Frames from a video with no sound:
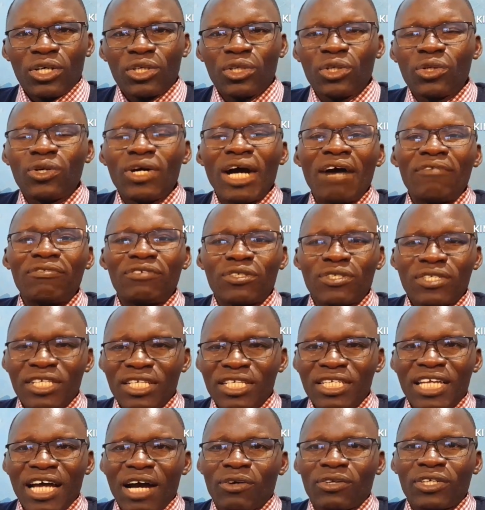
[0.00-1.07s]
You have to
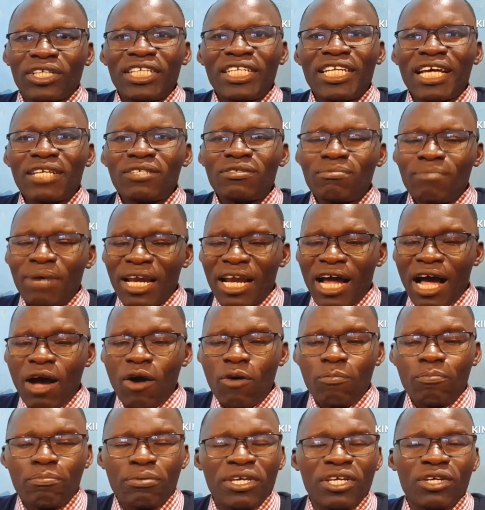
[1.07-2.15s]
sit down. It doesn't matter
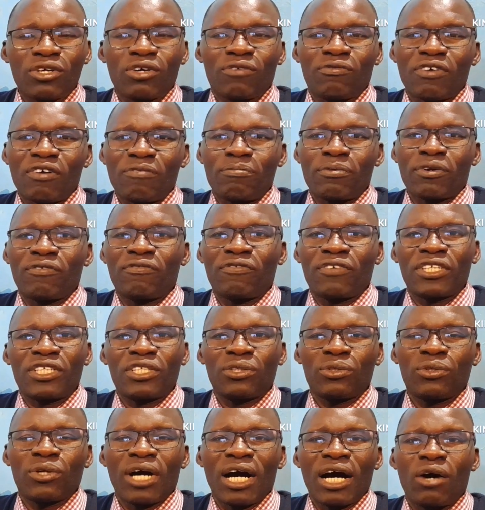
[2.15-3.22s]
how big of a
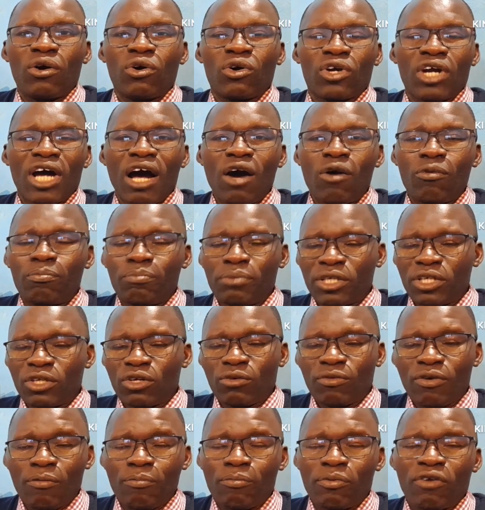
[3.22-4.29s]
prophet you are, or how big
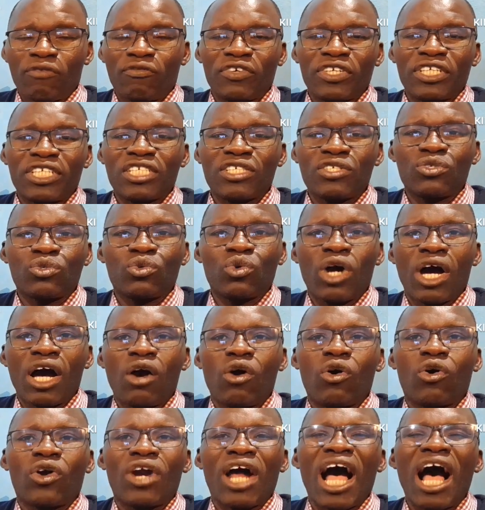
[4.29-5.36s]
of a prophetess you are,
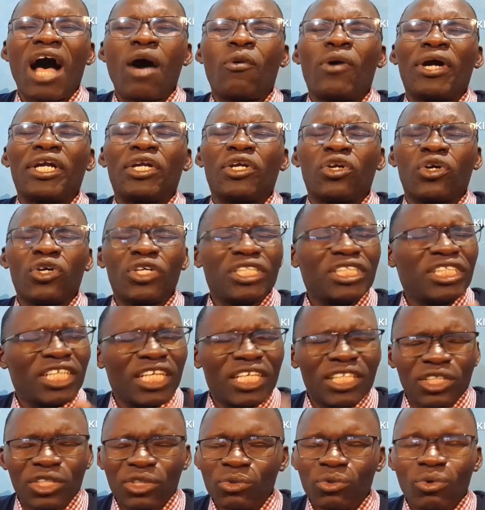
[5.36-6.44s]
or how
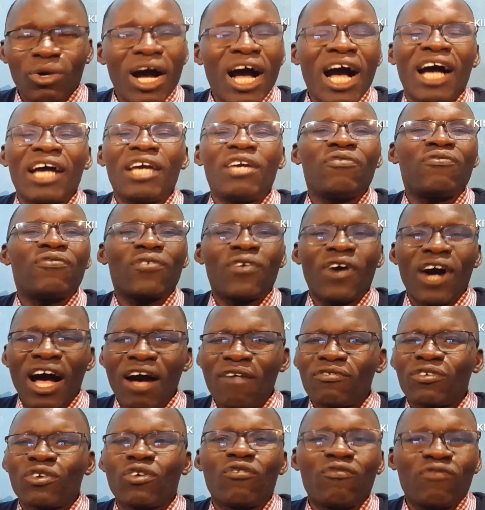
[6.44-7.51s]
anointed you are. If you
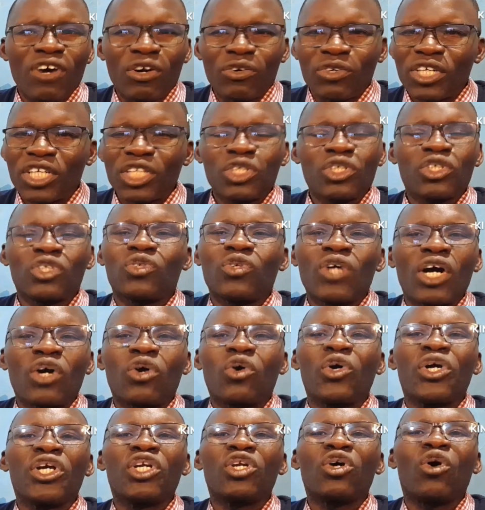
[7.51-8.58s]
have no foundation, you are
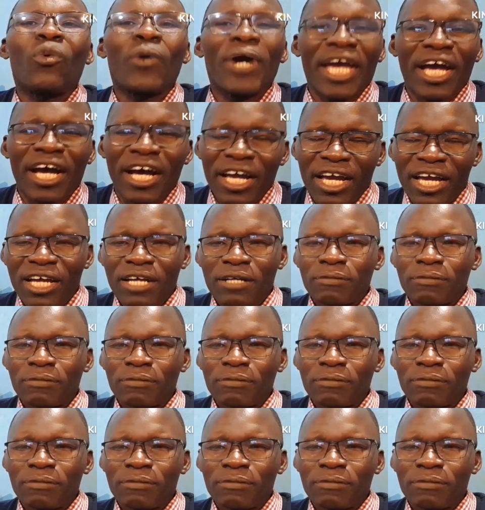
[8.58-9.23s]
going nowhere.